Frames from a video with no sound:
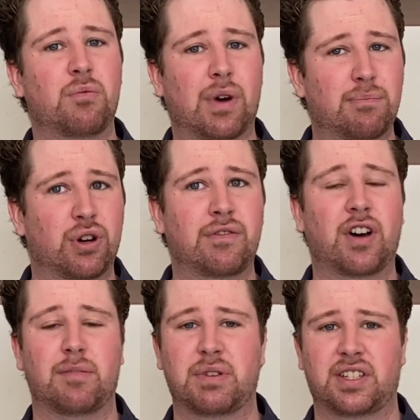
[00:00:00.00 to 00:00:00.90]
and
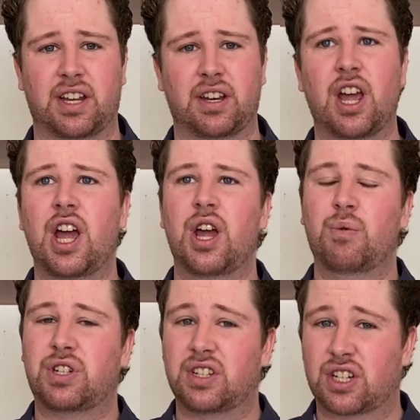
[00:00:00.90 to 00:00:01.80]
1.5%,
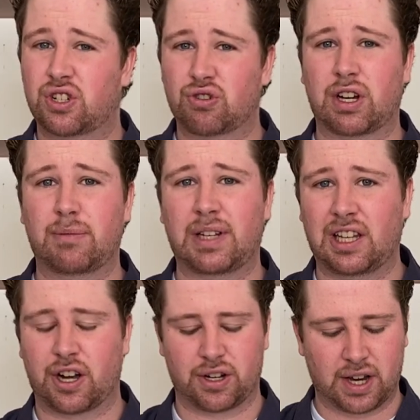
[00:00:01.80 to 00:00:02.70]
which is extremely
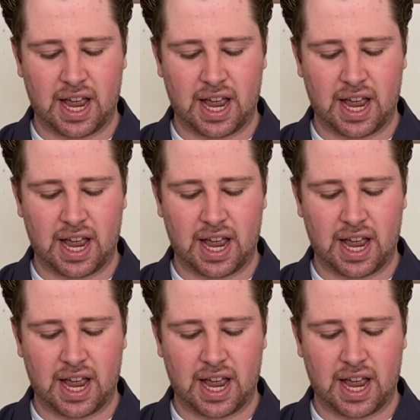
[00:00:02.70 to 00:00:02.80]
low.